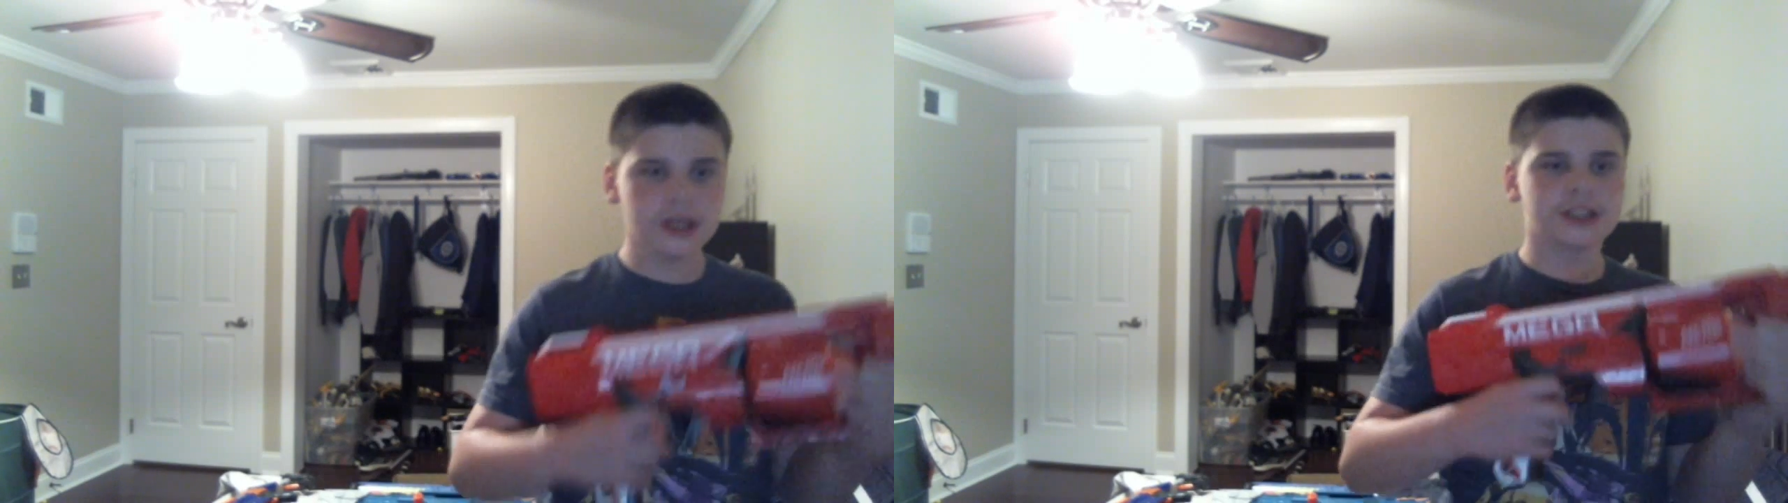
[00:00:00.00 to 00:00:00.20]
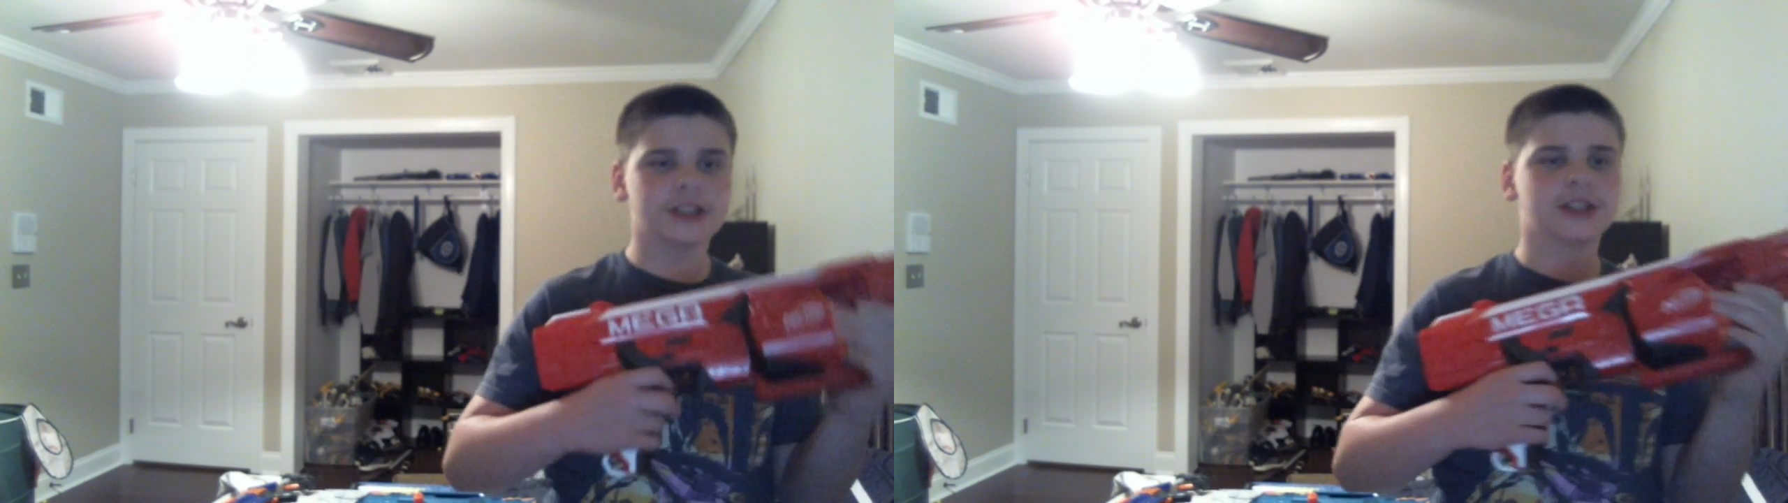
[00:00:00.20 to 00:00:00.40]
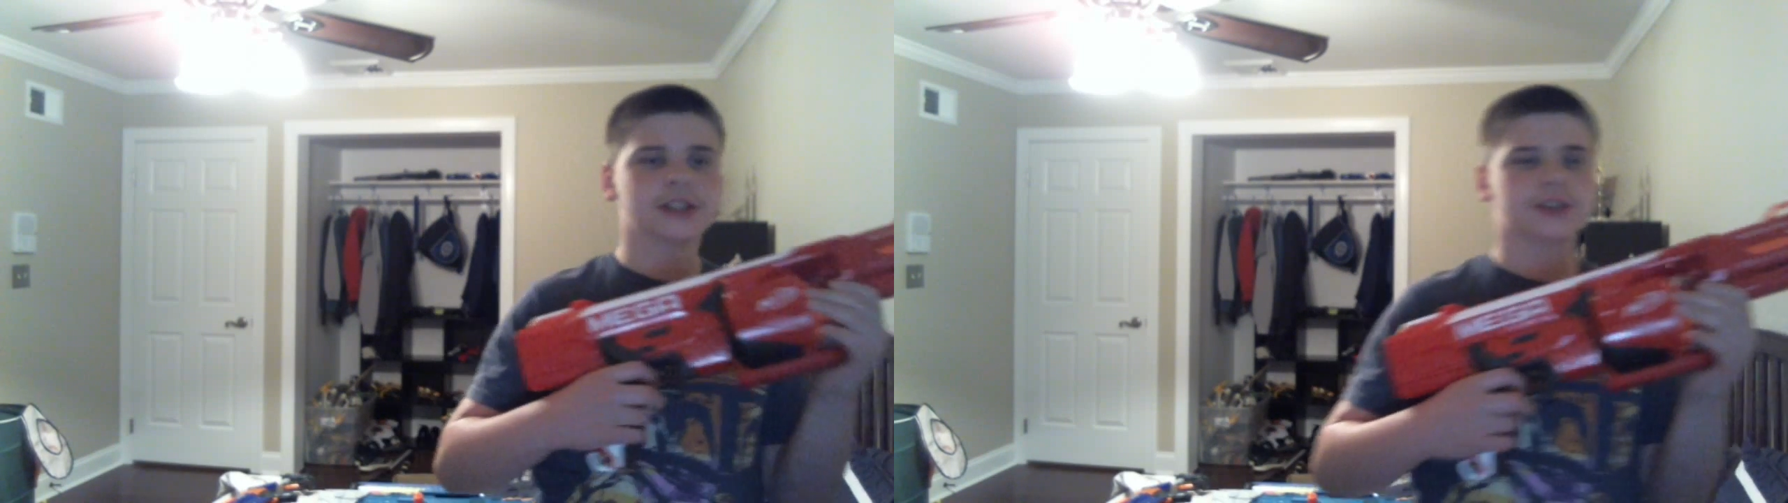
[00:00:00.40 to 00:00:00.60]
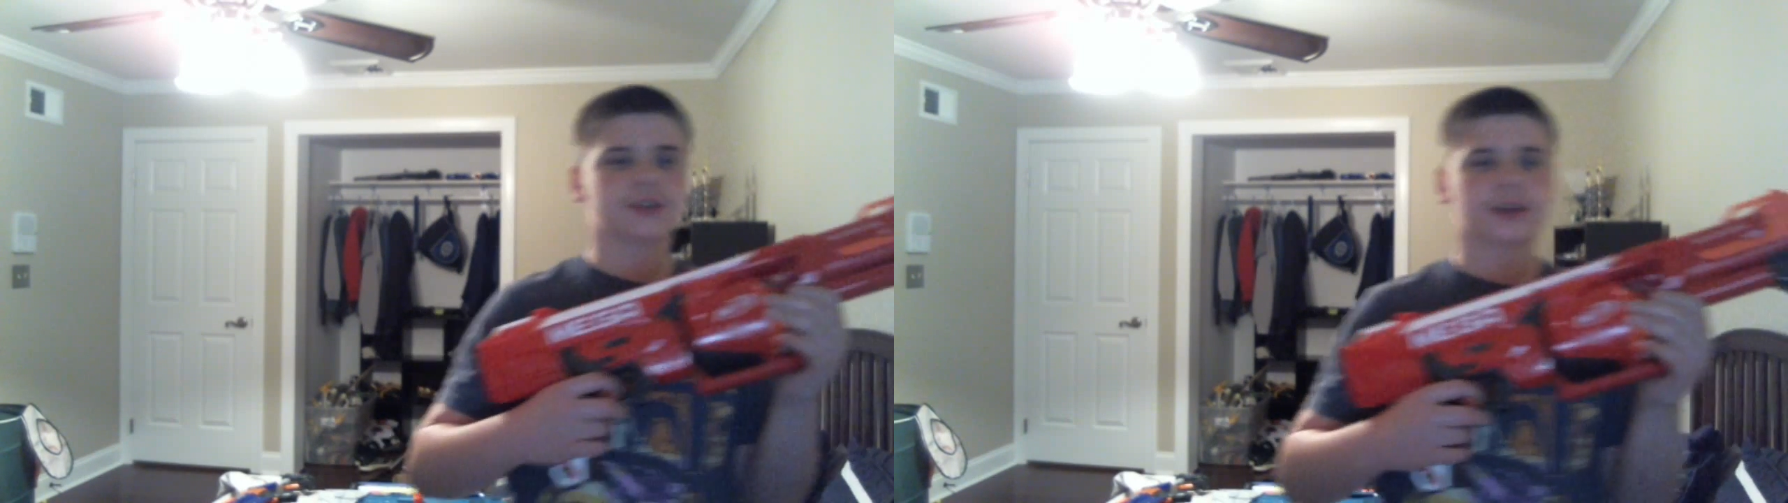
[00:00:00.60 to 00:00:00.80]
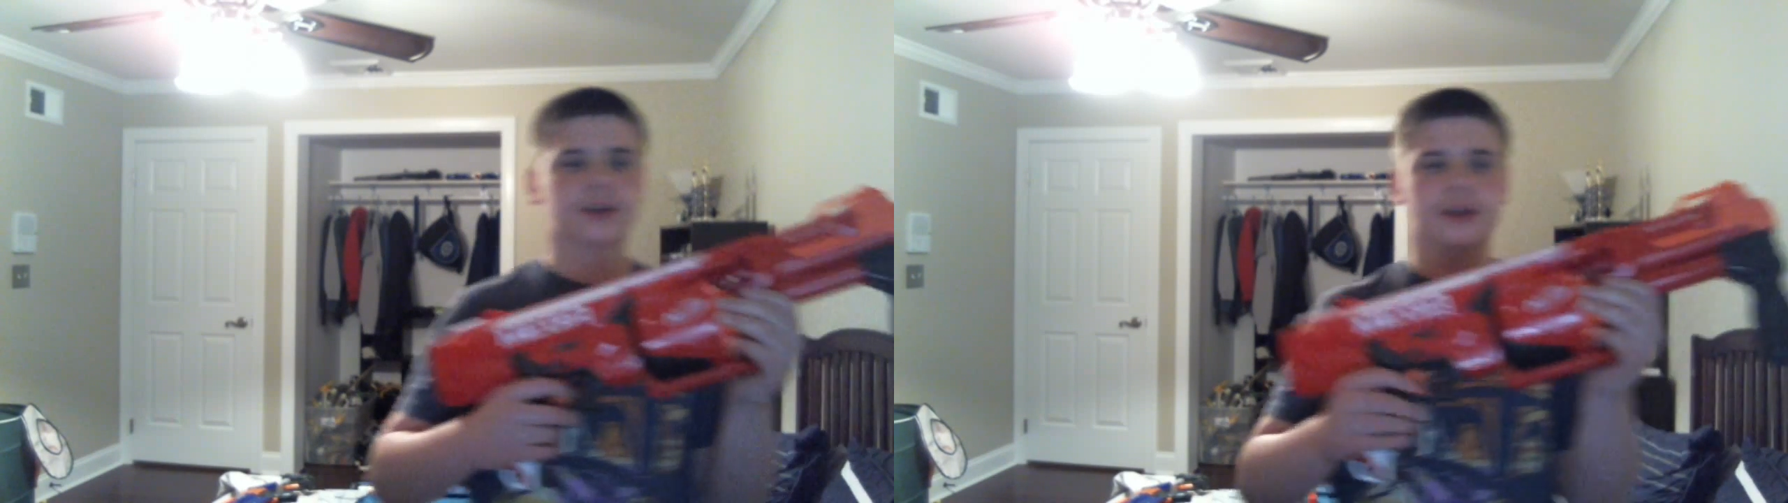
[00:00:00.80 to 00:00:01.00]
has this nice
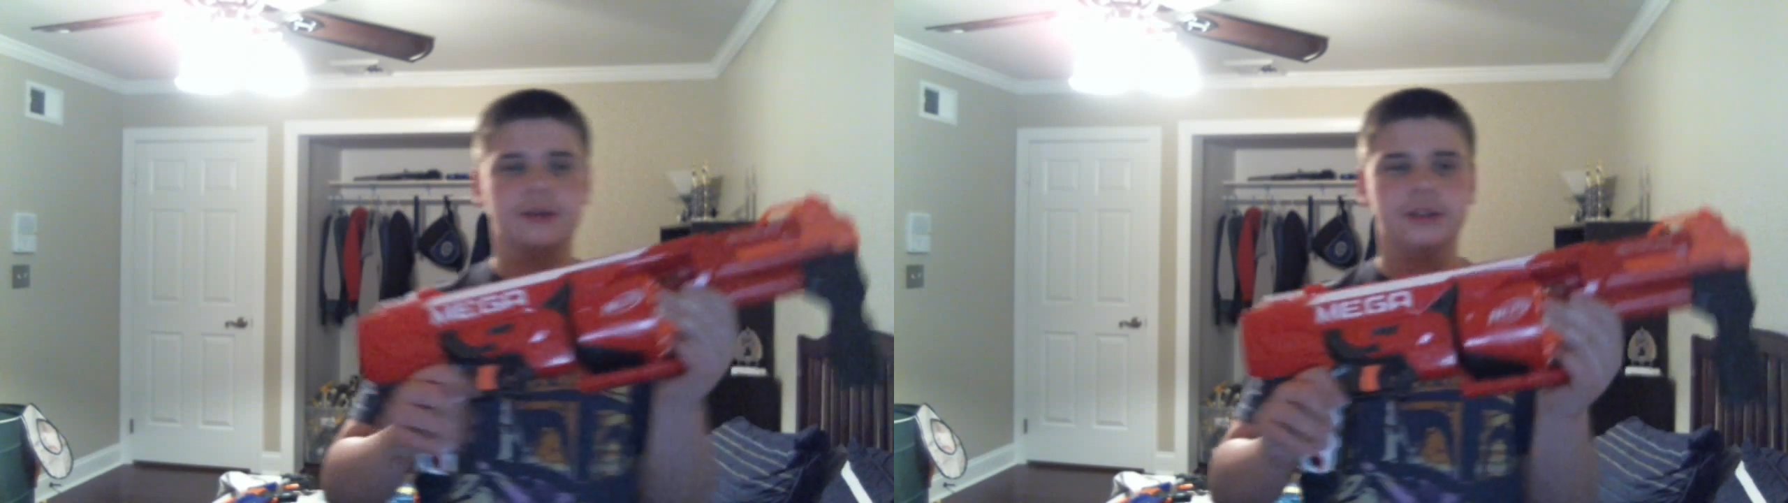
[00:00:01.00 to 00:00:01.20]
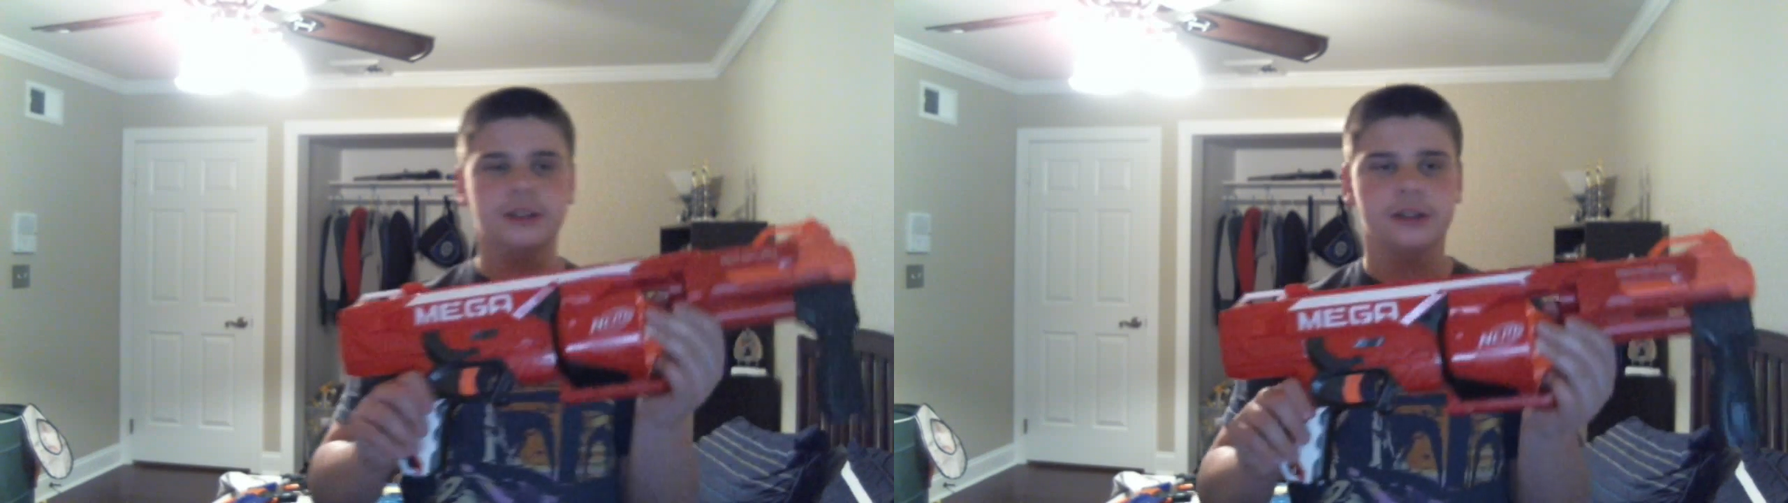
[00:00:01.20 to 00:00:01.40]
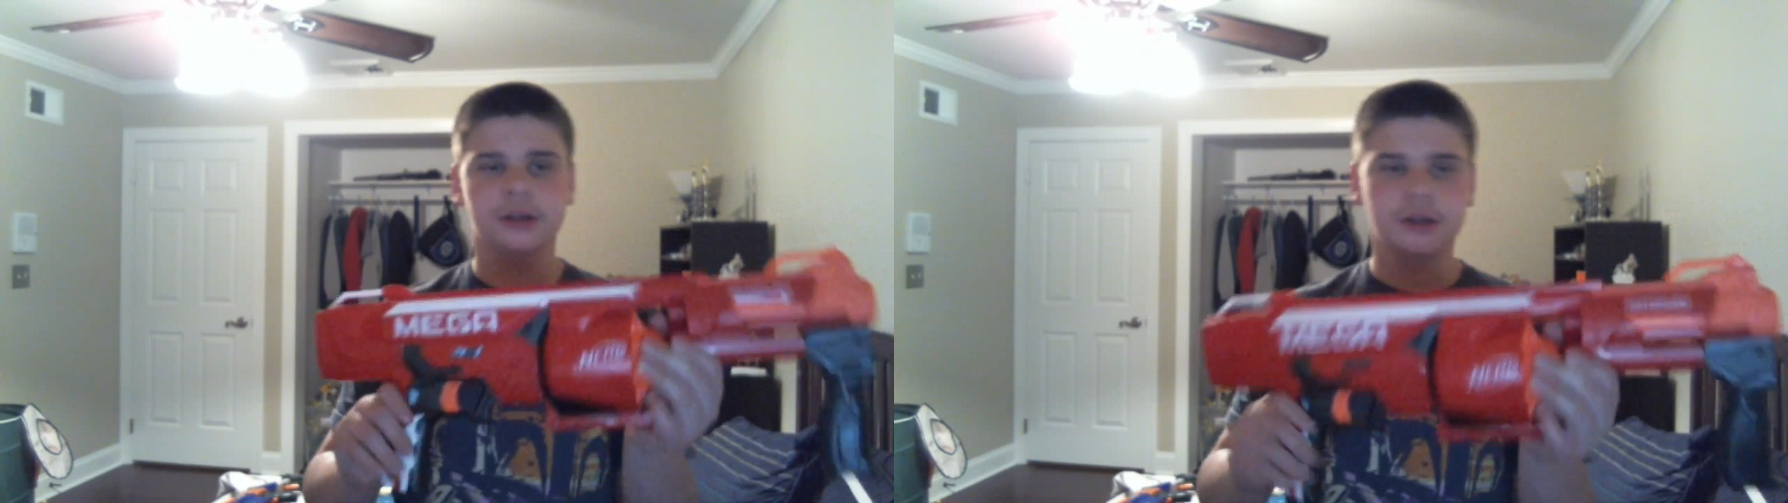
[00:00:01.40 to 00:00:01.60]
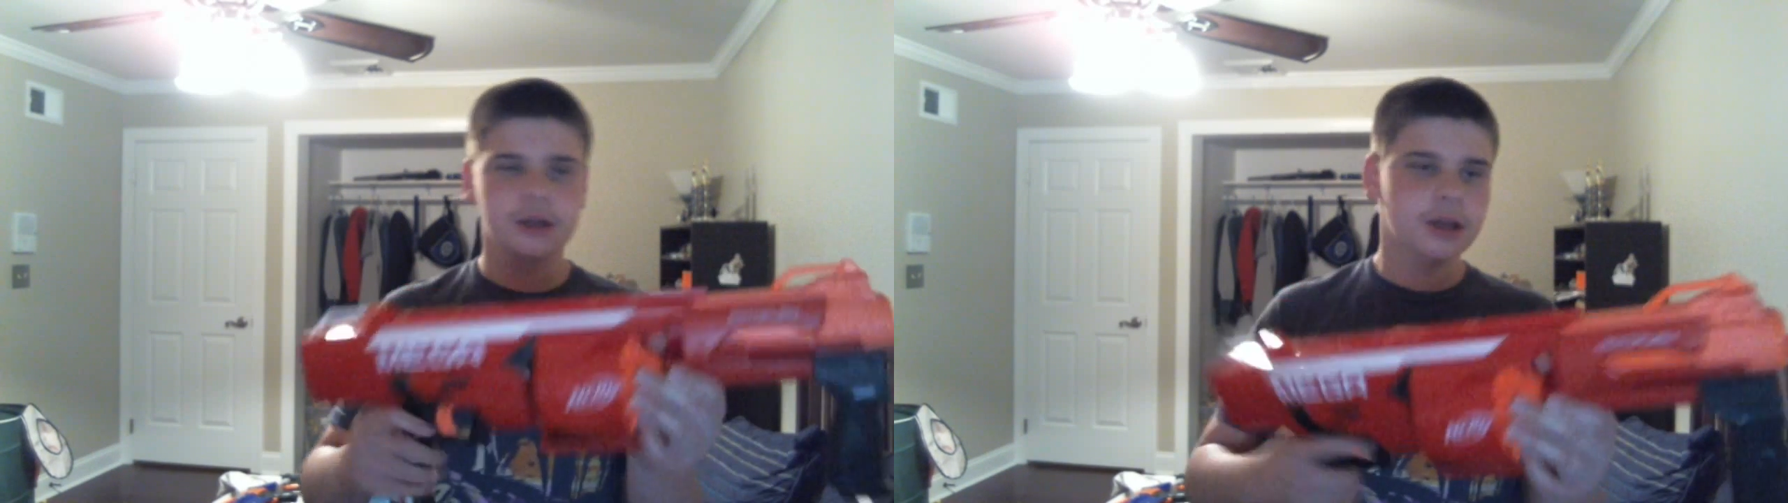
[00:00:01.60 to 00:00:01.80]
trigger down here,